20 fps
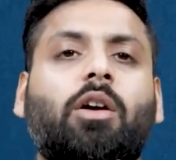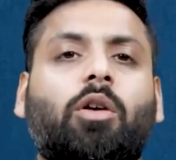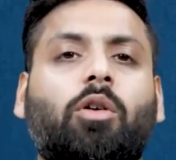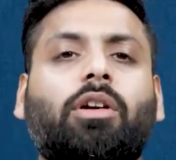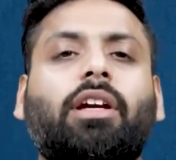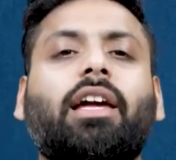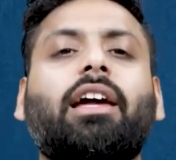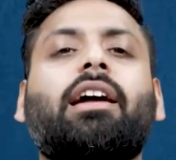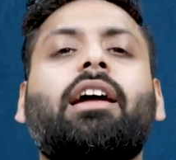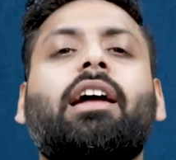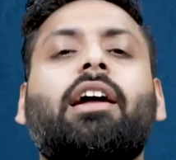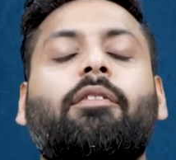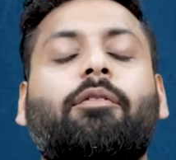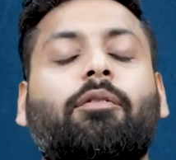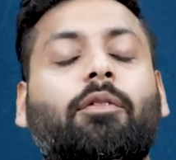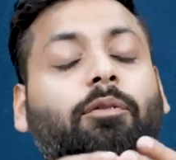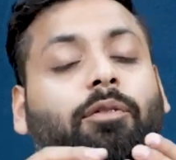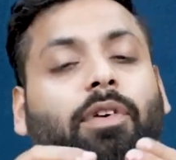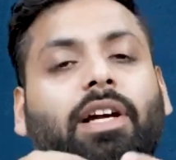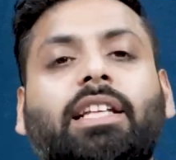Okay,
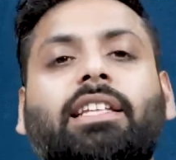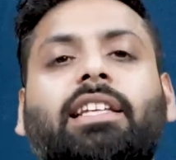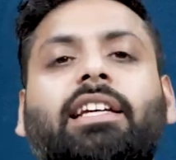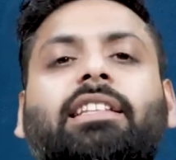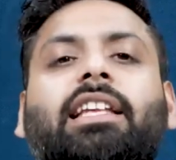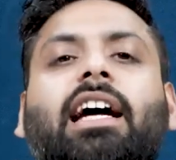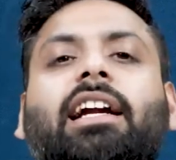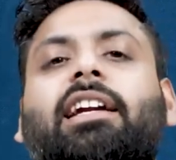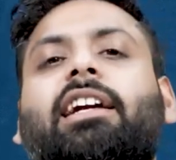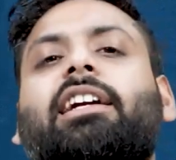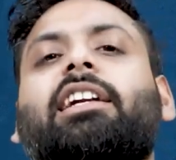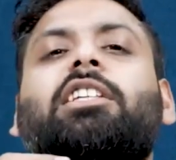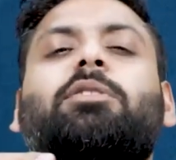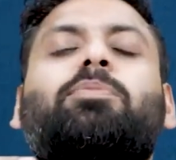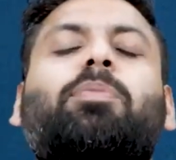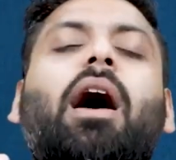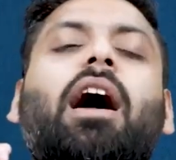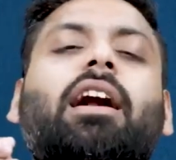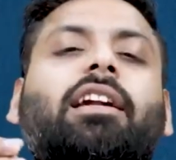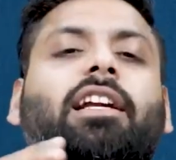we think that it is
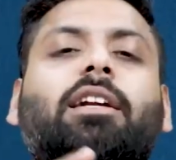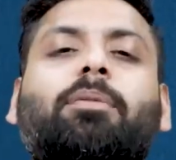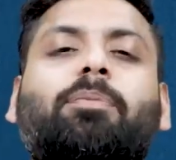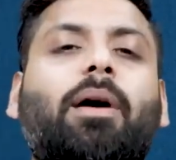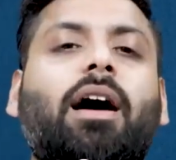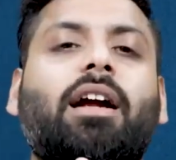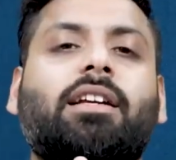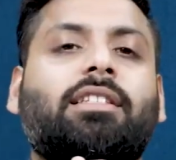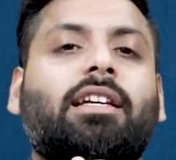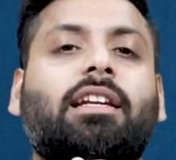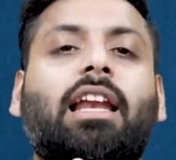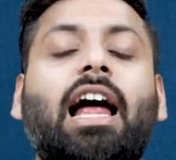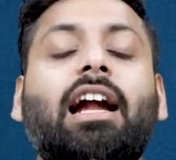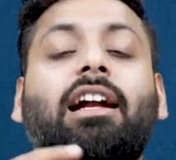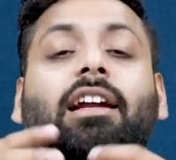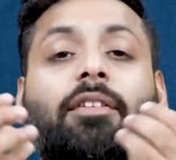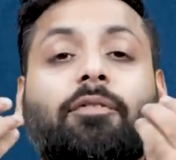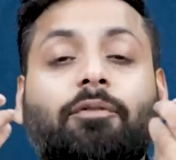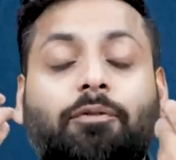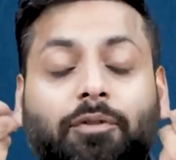part and parcel,
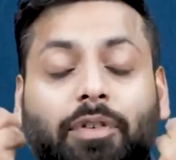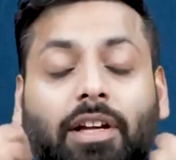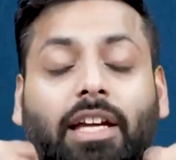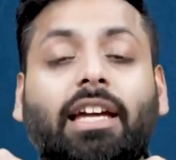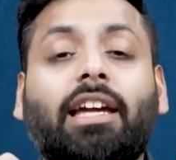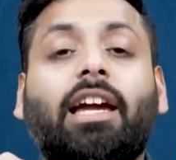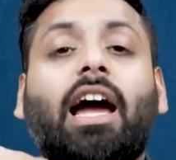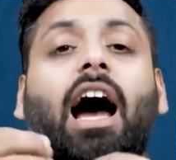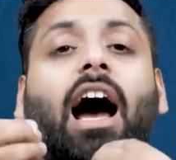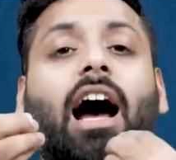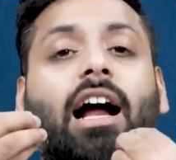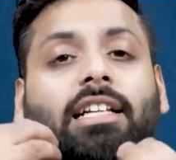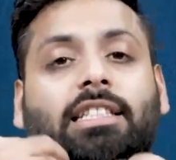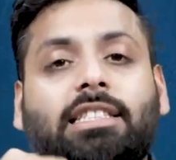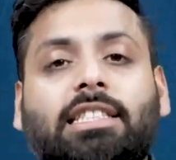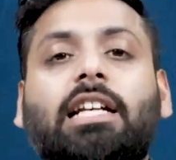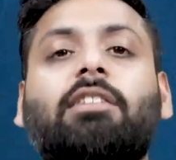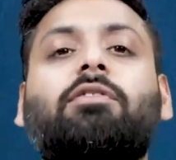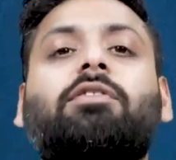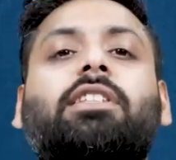and we
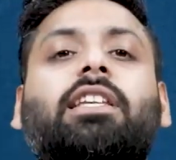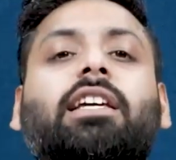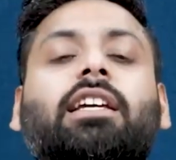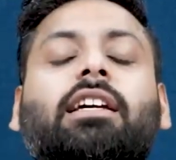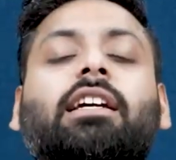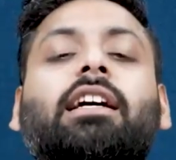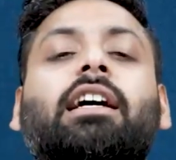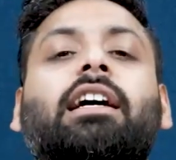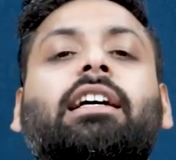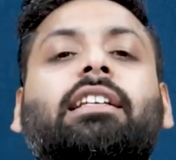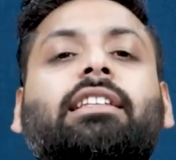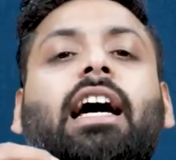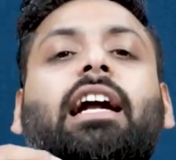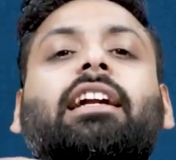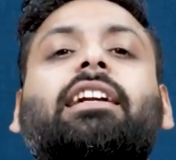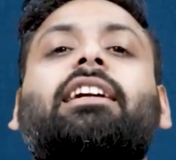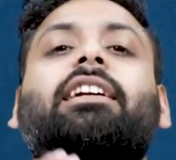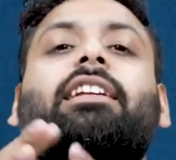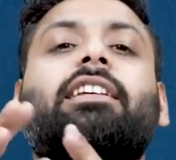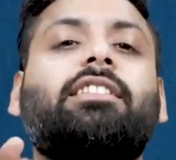ourselves think
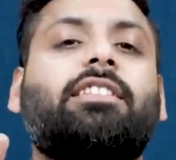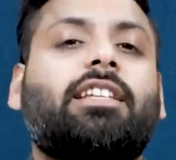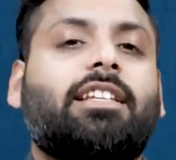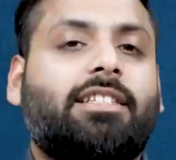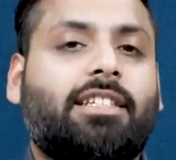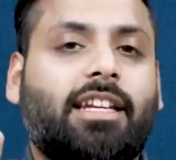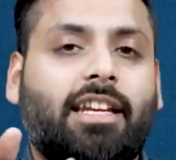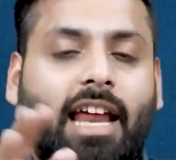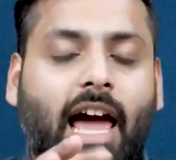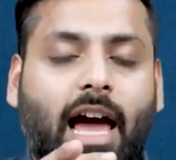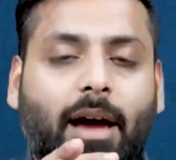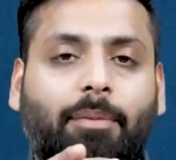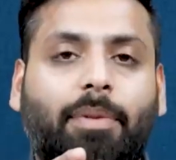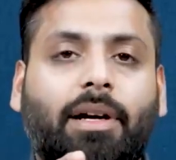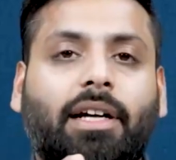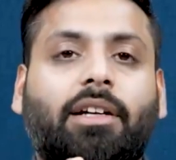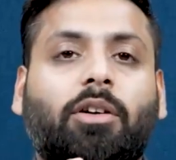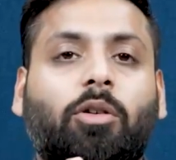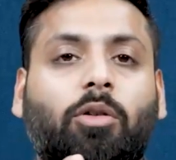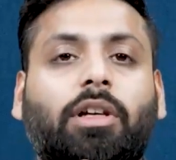that it is just an
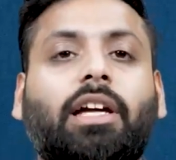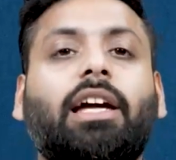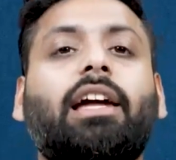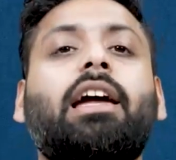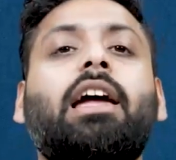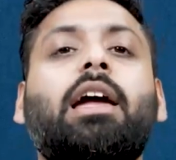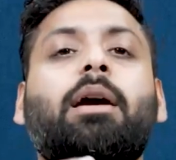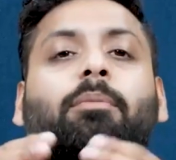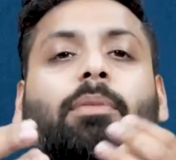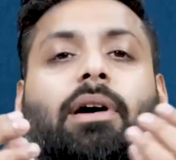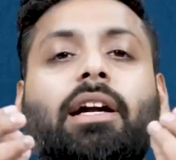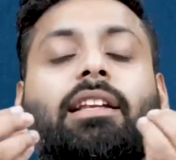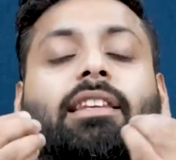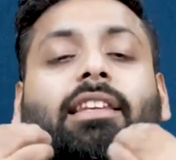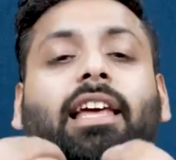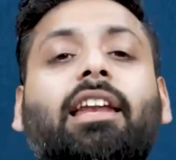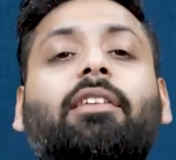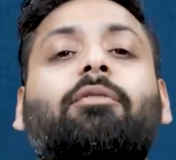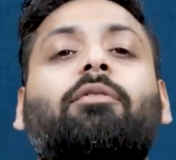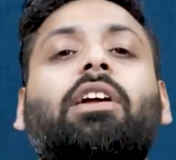habit. Okay, but
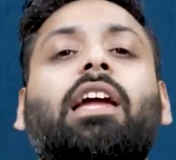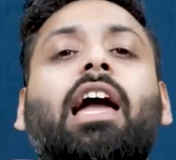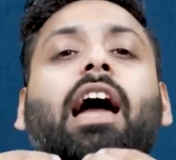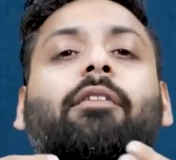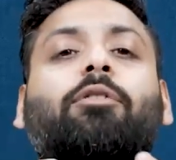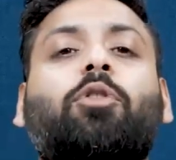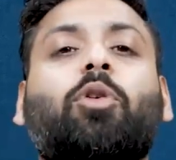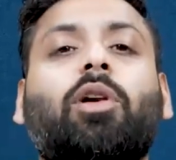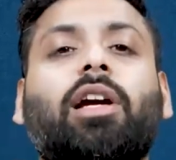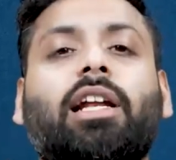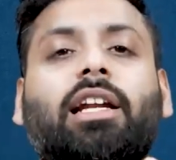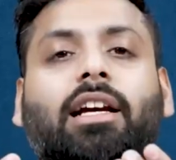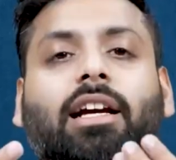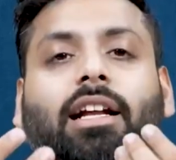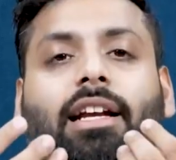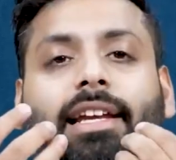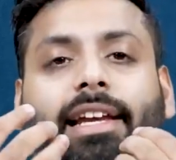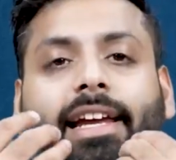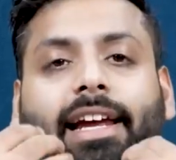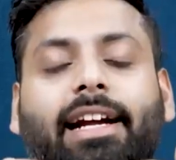then we have to
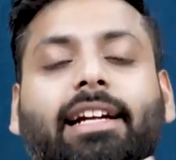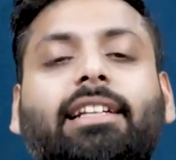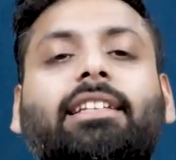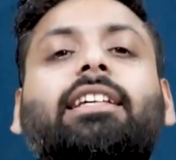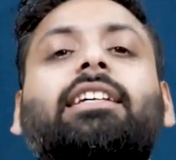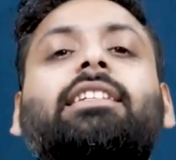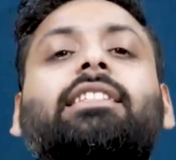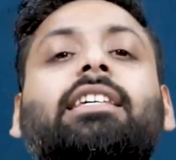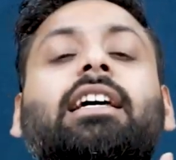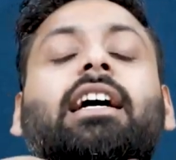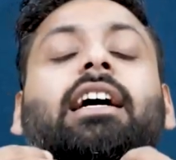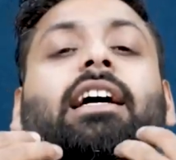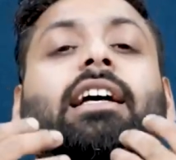inculcate this